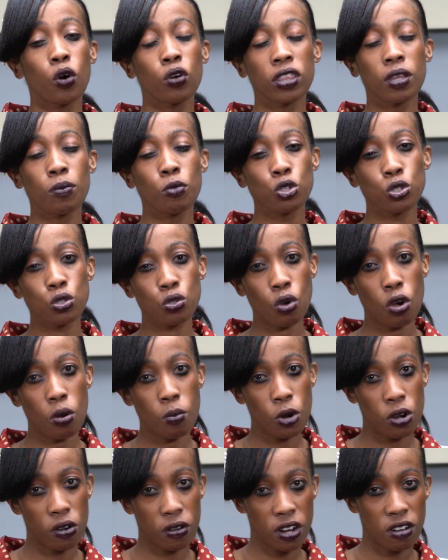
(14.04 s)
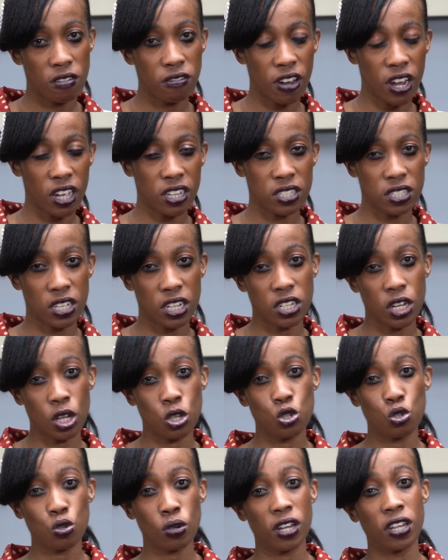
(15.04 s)
on the most common red flags that are
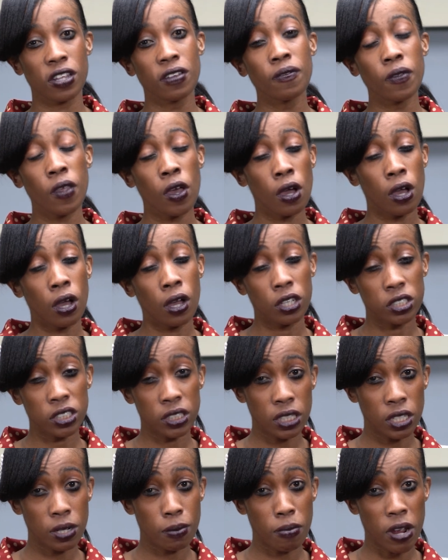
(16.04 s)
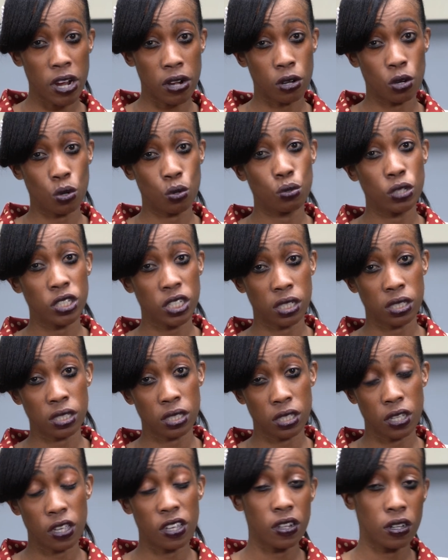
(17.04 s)
usually seen by
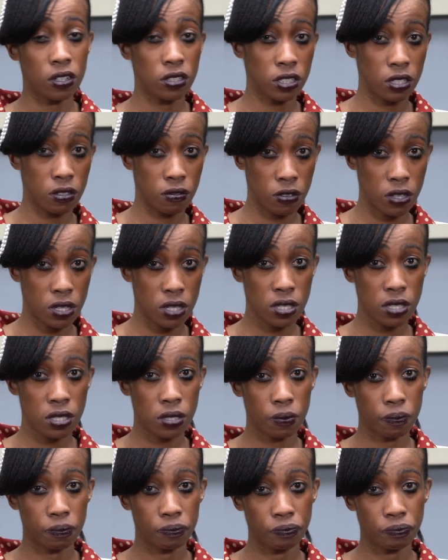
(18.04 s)
recruiters in CVs.